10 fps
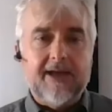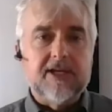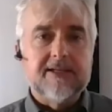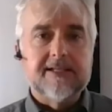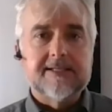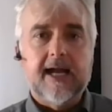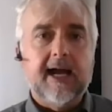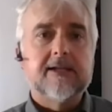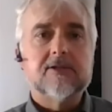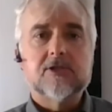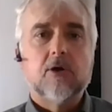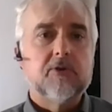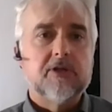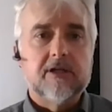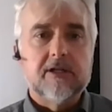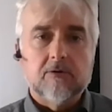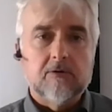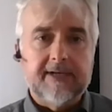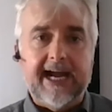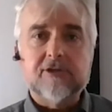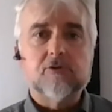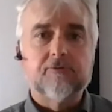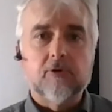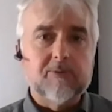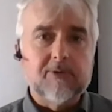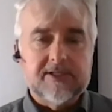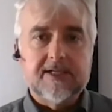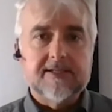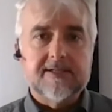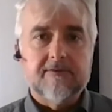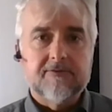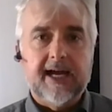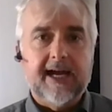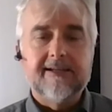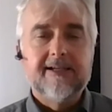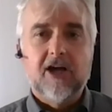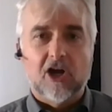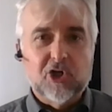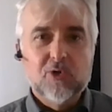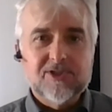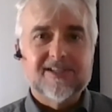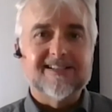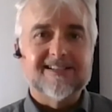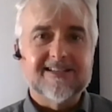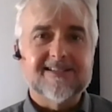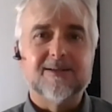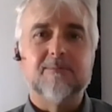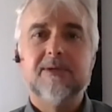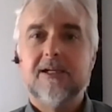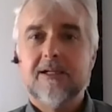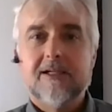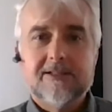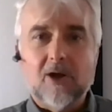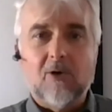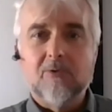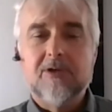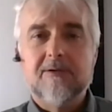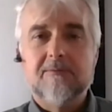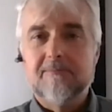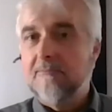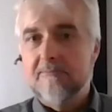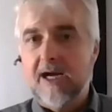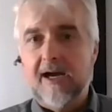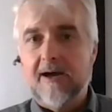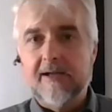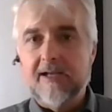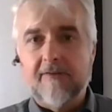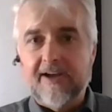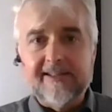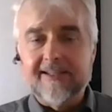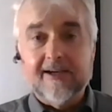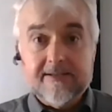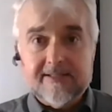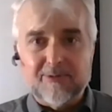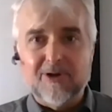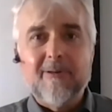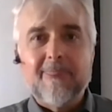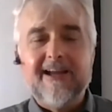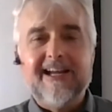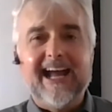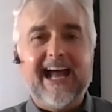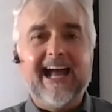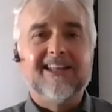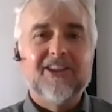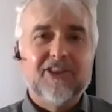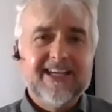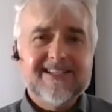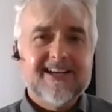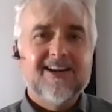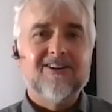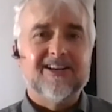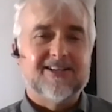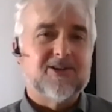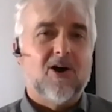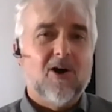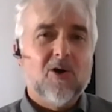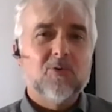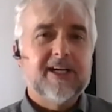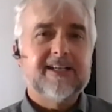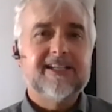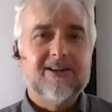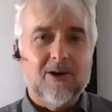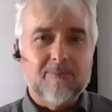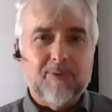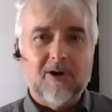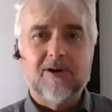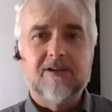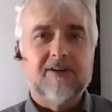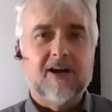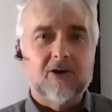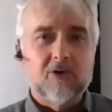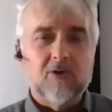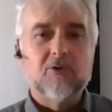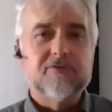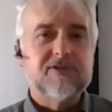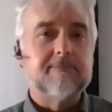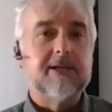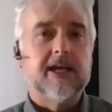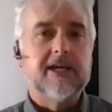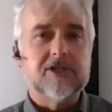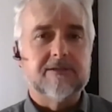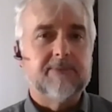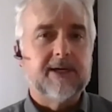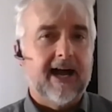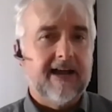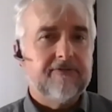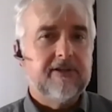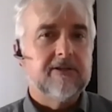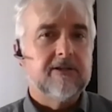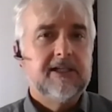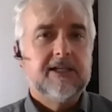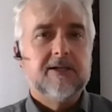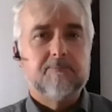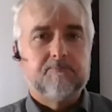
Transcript: and then design so the natural frequencies of that acoustic system don't uh, offend the customer. And these areas already are part of our growth of simulation, but I feel